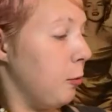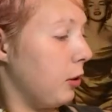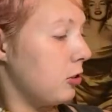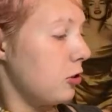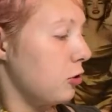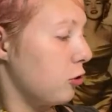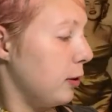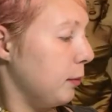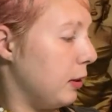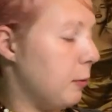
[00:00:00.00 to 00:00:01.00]
works
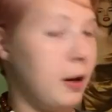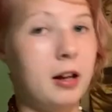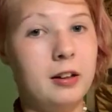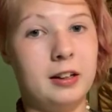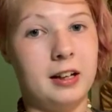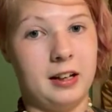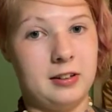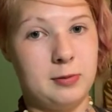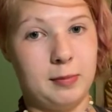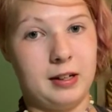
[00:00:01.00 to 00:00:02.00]
extremely well and it
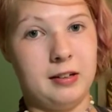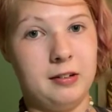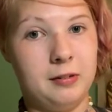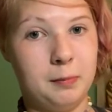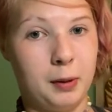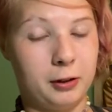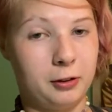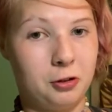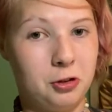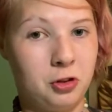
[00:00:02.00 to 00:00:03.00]
has my
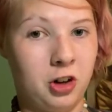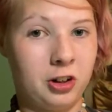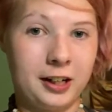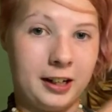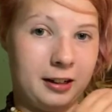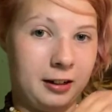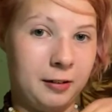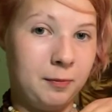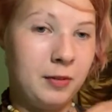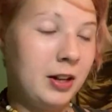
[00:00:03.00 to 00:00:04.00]
partner's drawing in it.
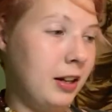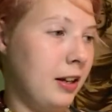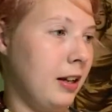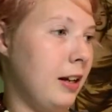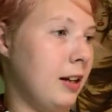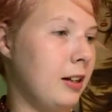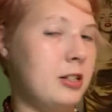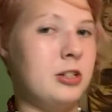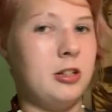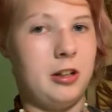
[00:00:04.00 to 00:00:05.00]

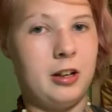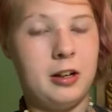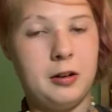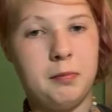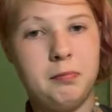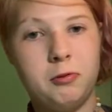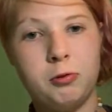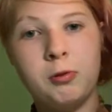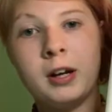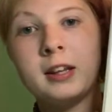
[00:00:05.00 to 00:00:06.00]
And
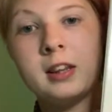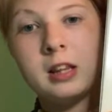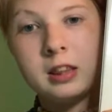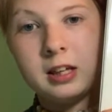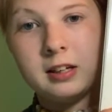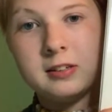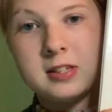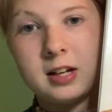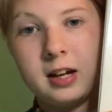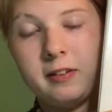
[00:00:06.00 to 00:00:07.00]
one of the things
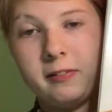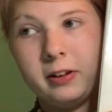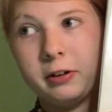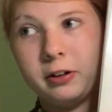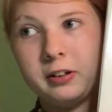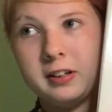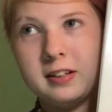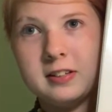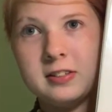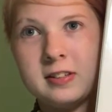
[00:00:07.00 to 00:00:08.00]
that I've learned
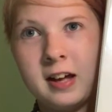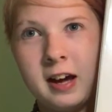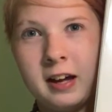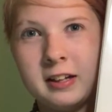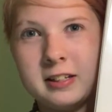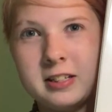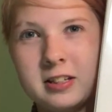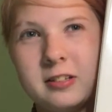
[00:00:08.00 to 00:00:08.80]
is that